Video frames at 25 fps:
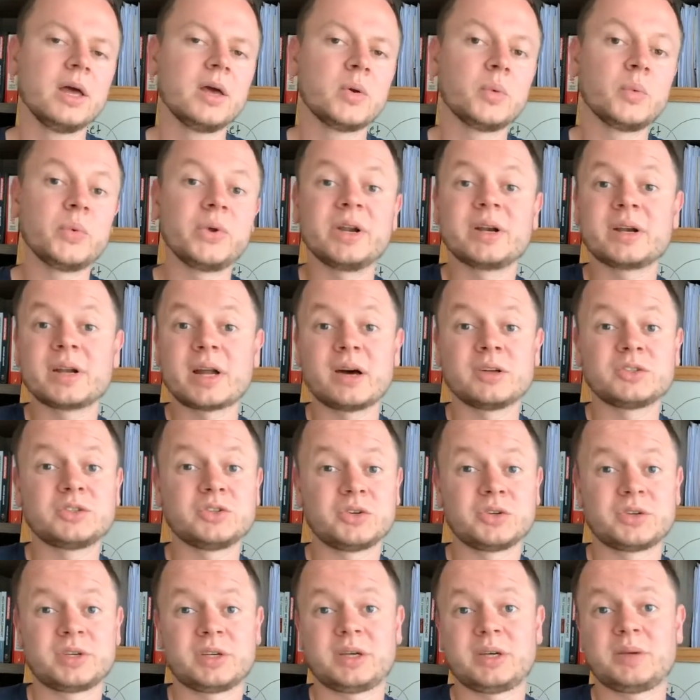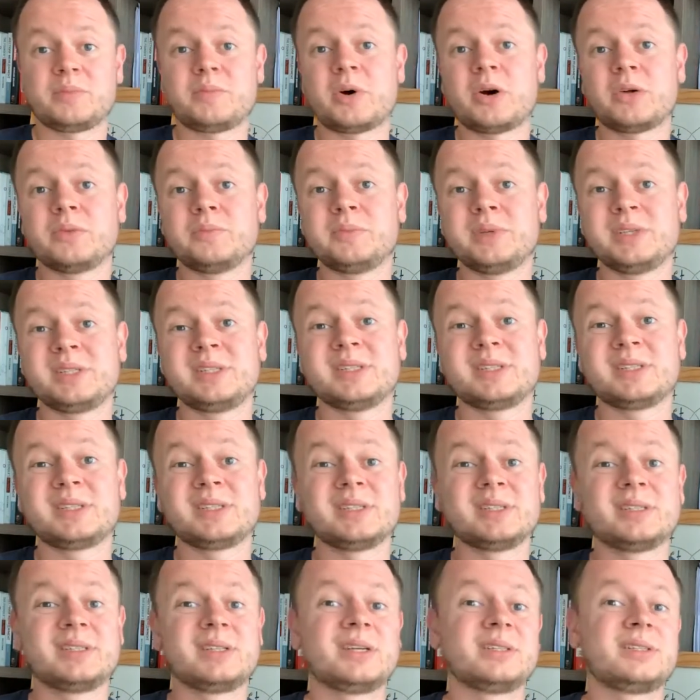We are now talking about
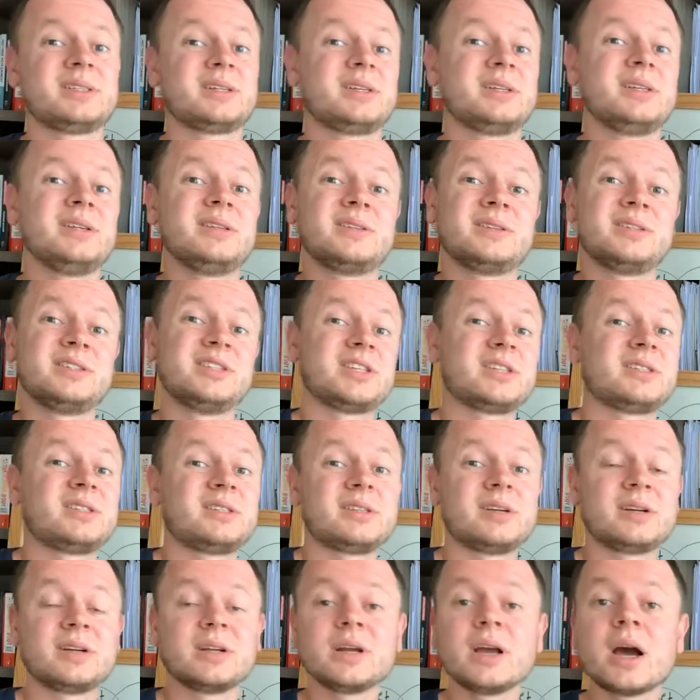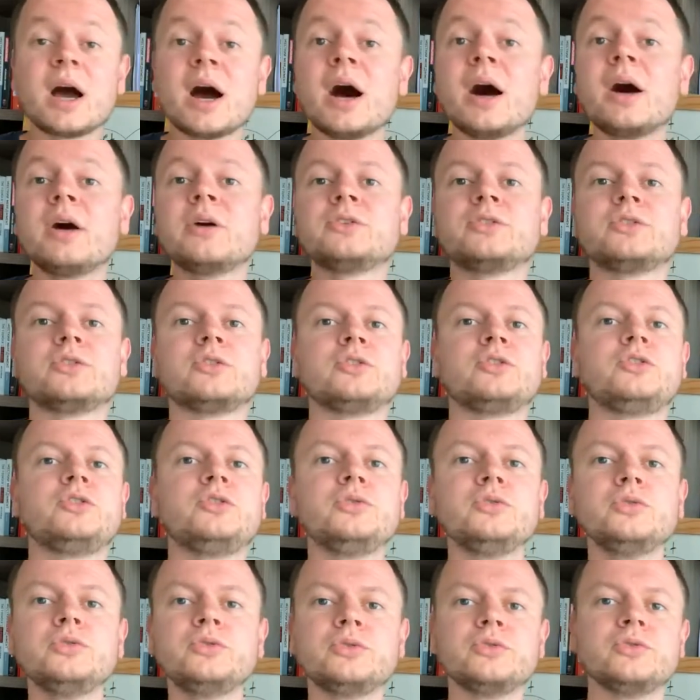businesses that are either just starting out or
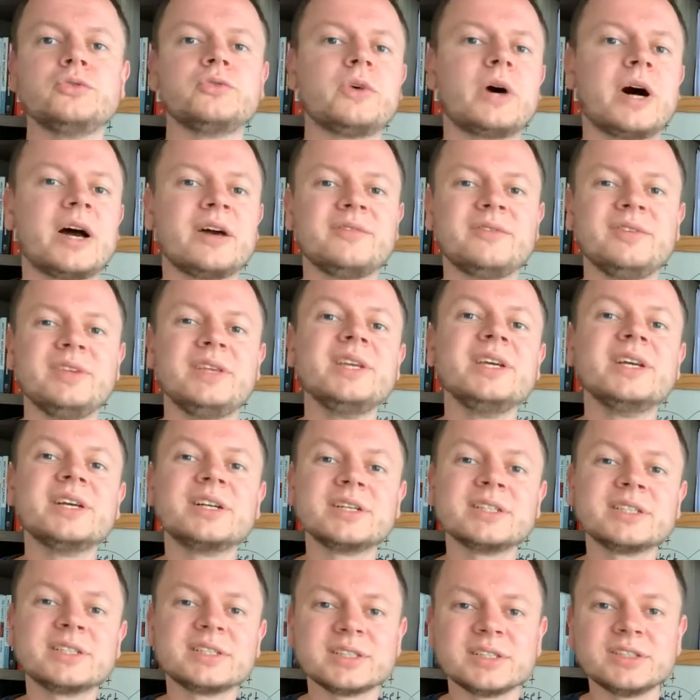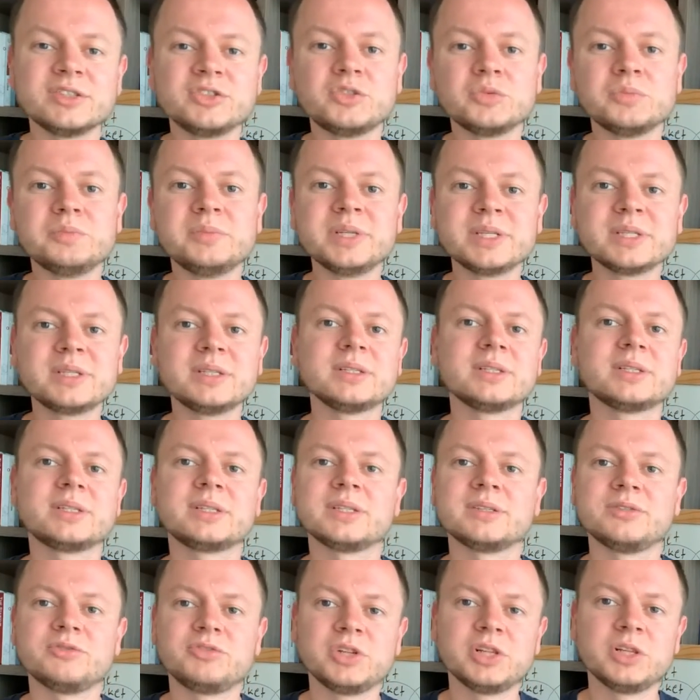2 to 5 years into business
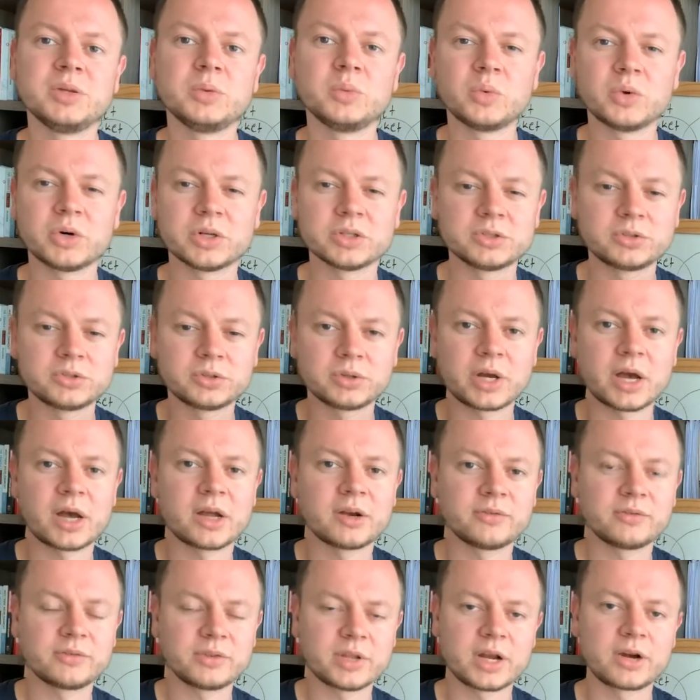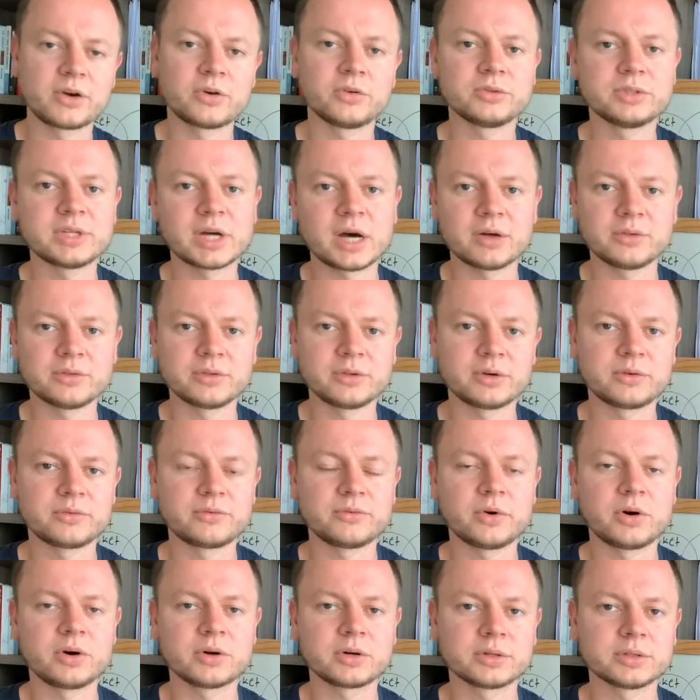and really want to kind of narrow down their
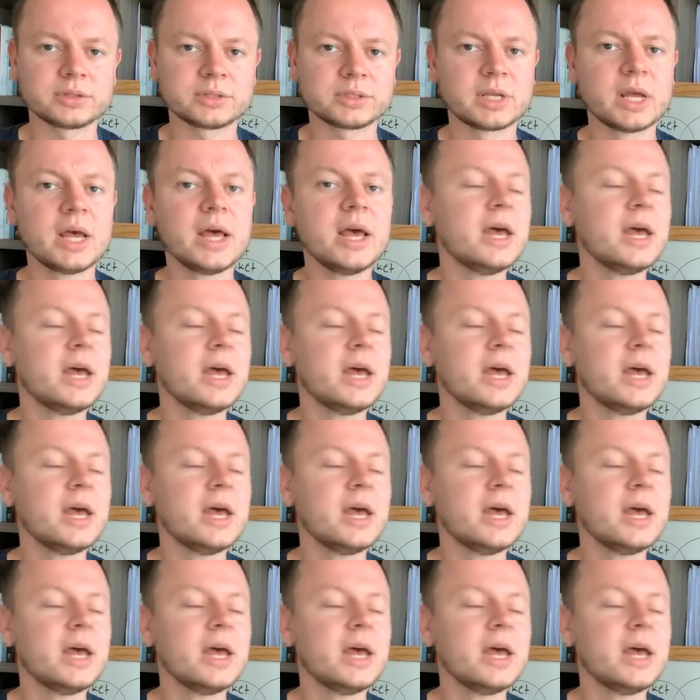focus.